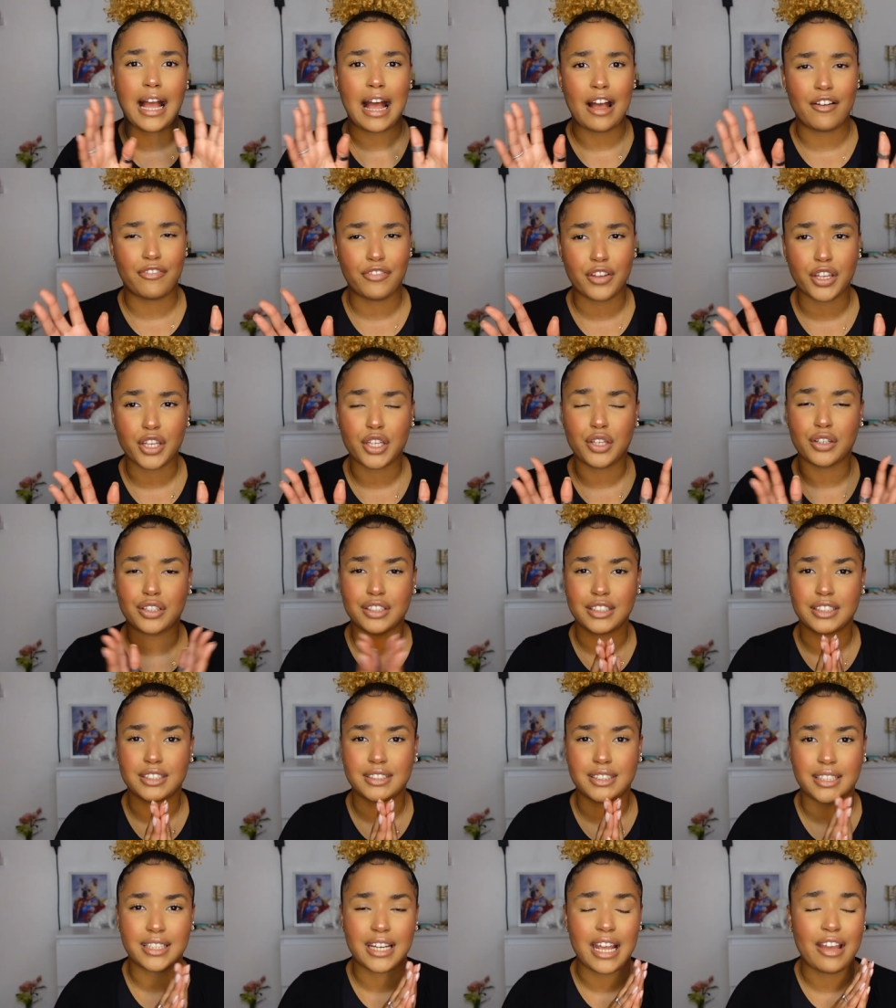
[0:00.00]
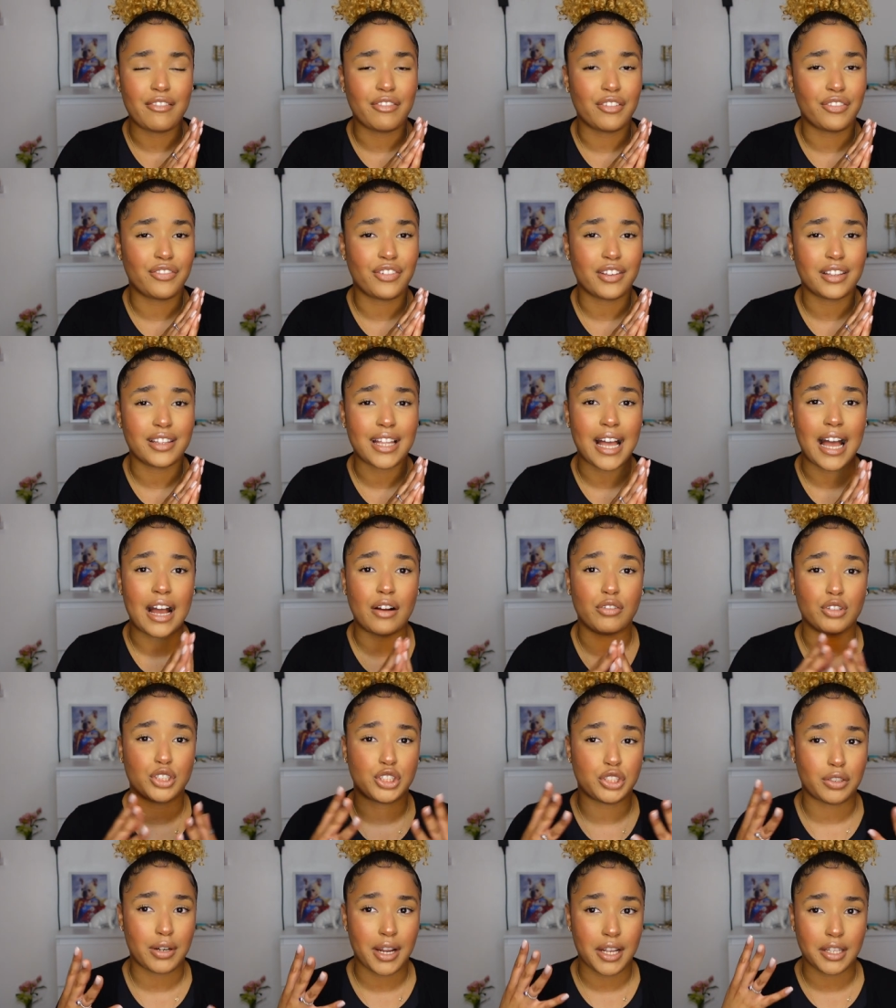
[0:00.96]
I think you understood everything that I
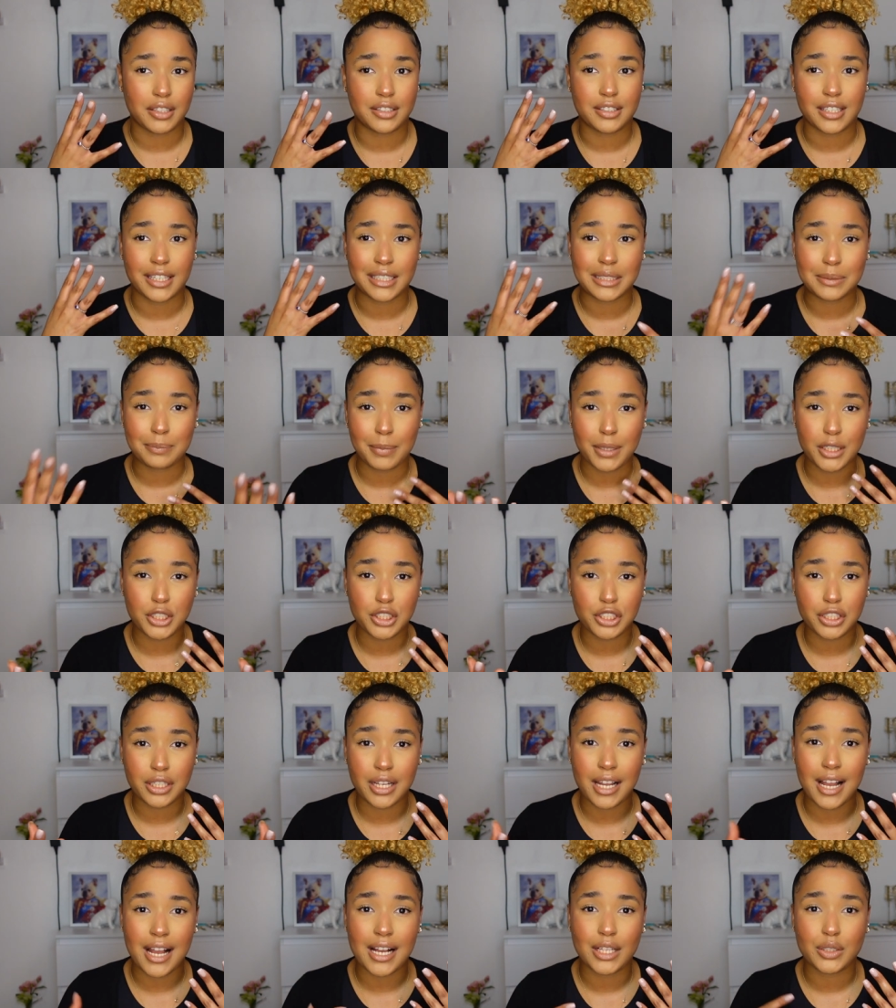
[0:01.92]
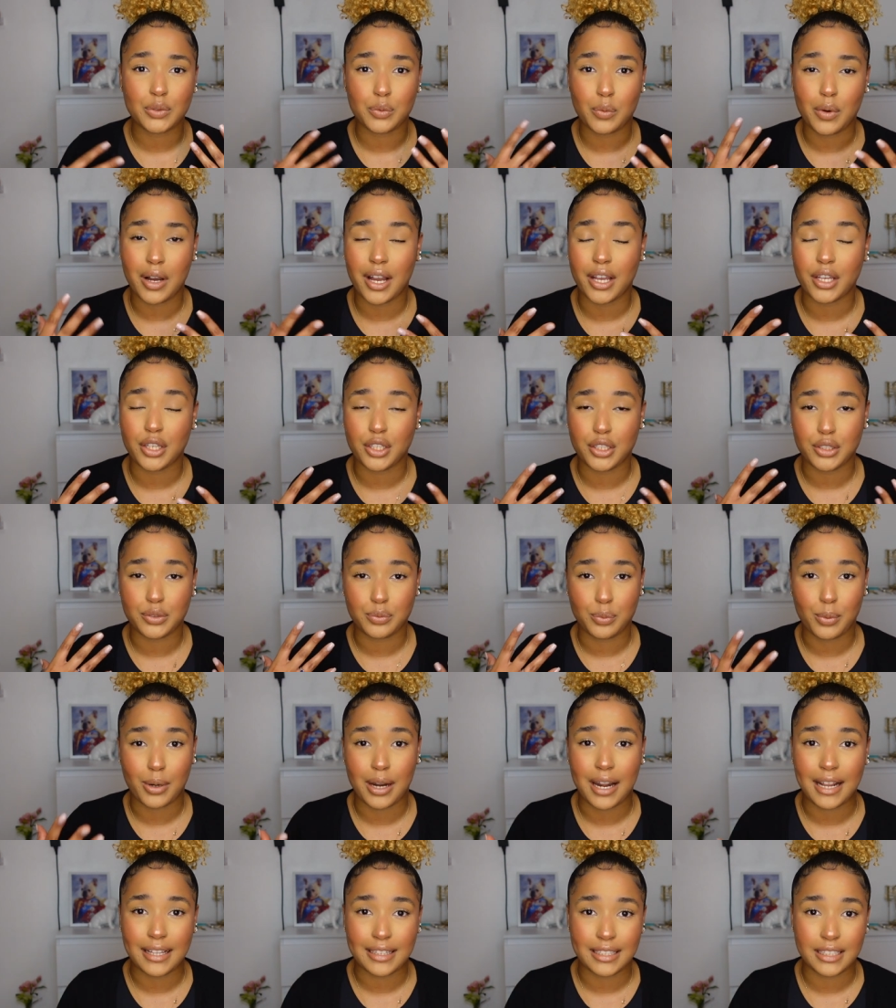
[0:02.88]
was trying to explain to you guys, what is
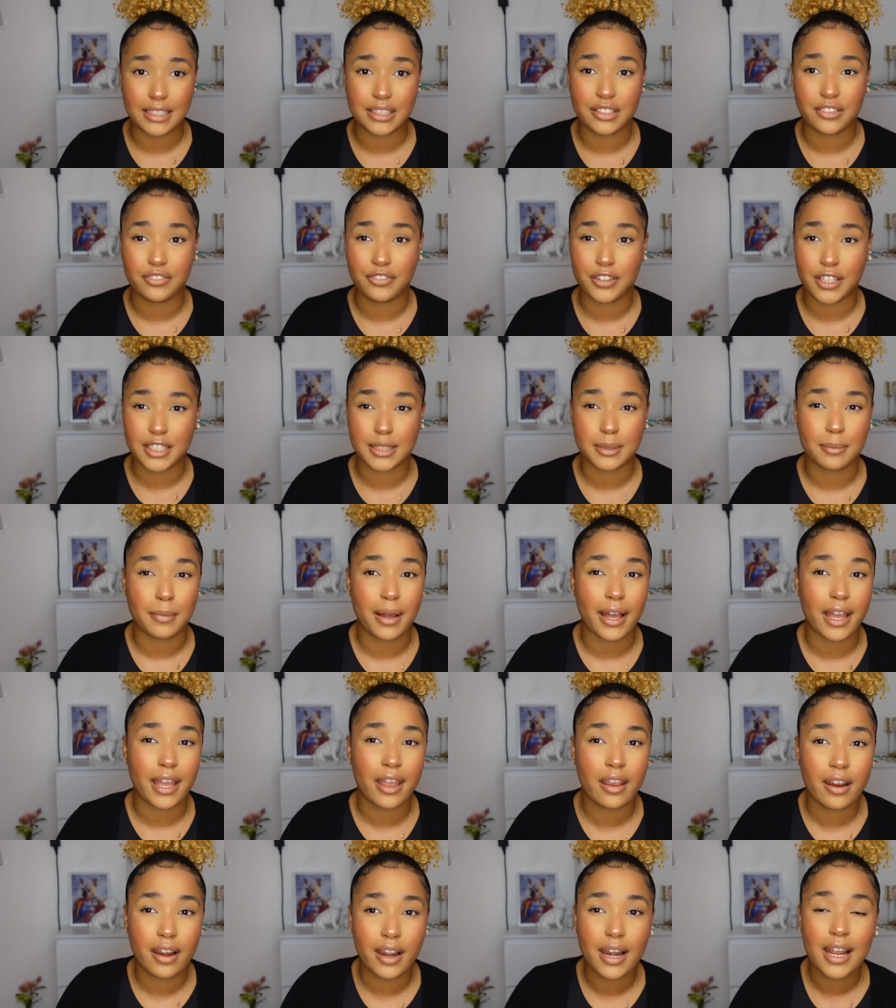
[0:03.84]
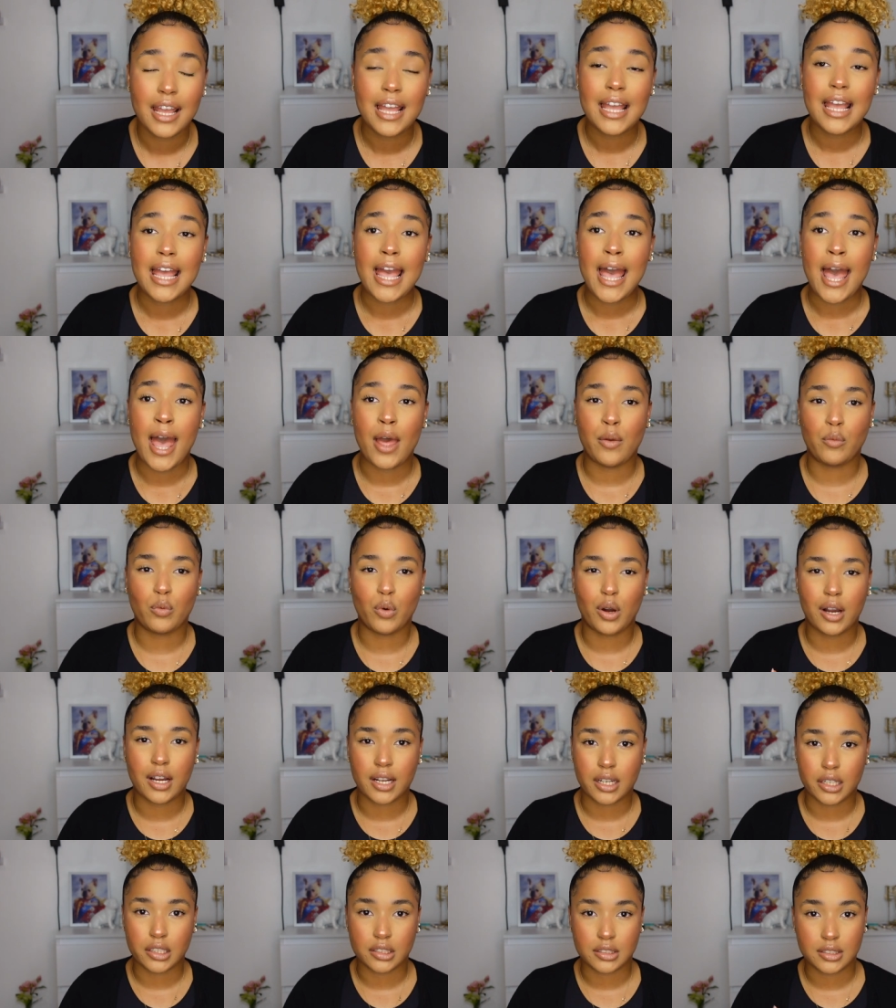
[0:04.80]
what I did to fix my hair and what
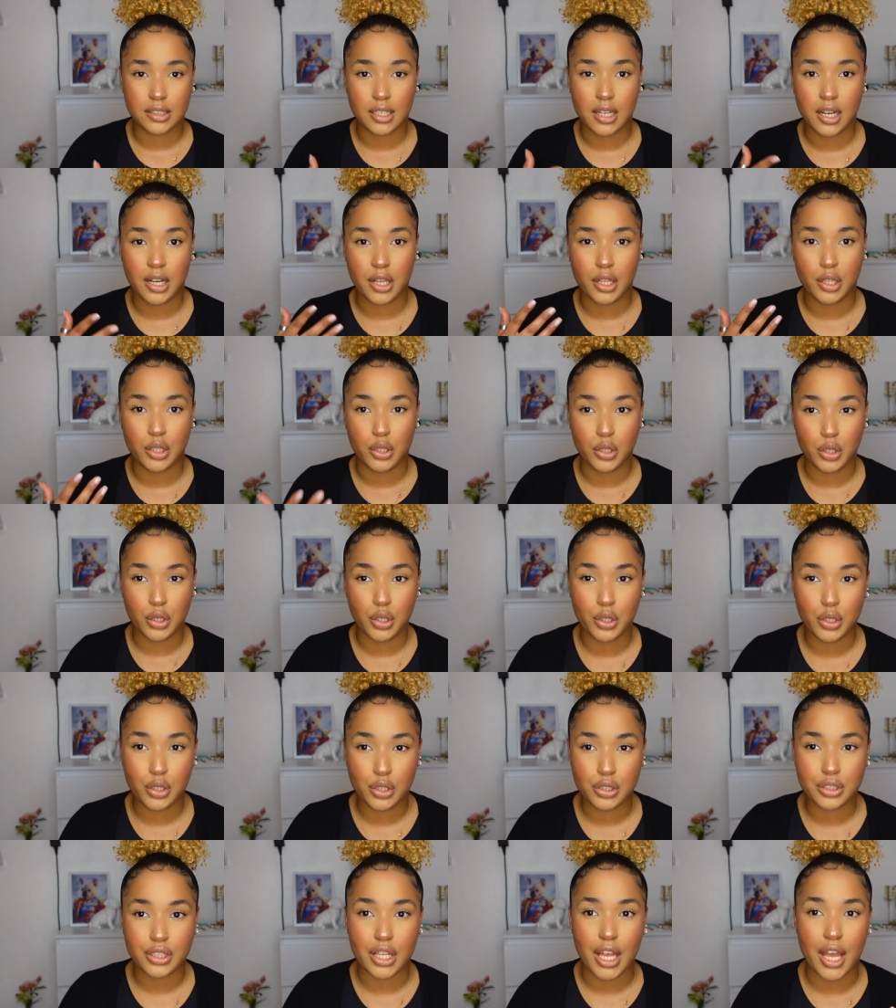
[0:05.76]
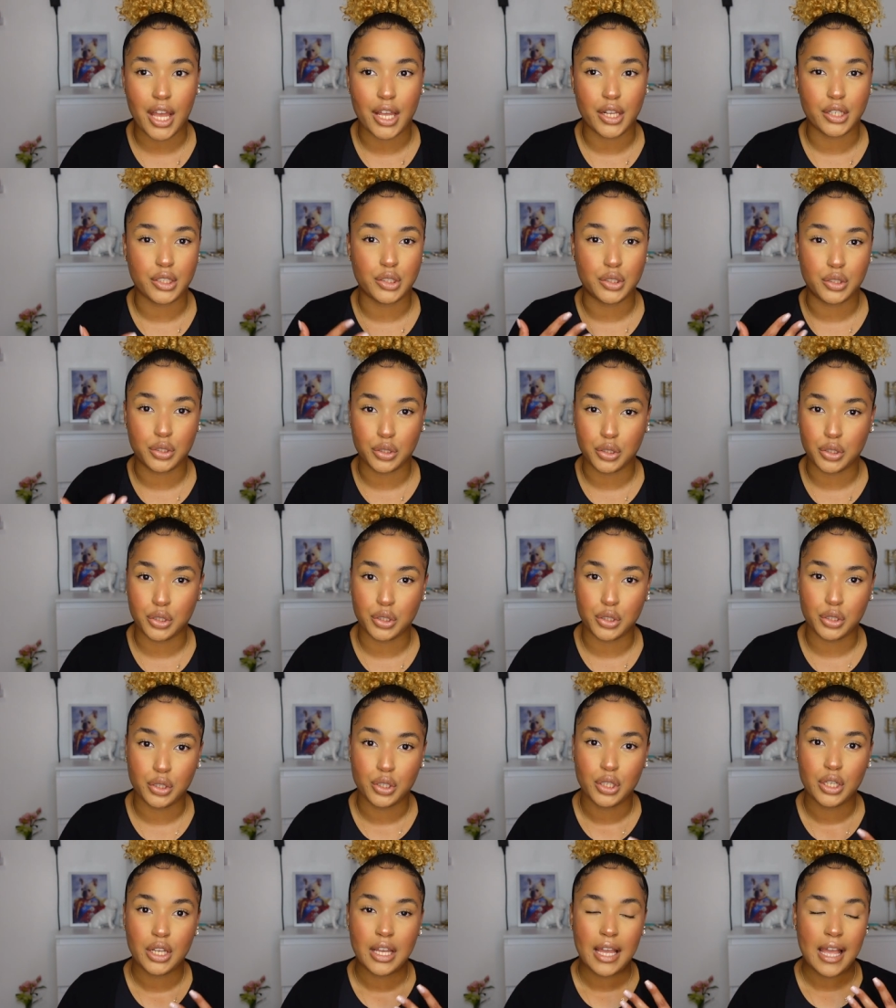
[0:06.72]
I constantly use and do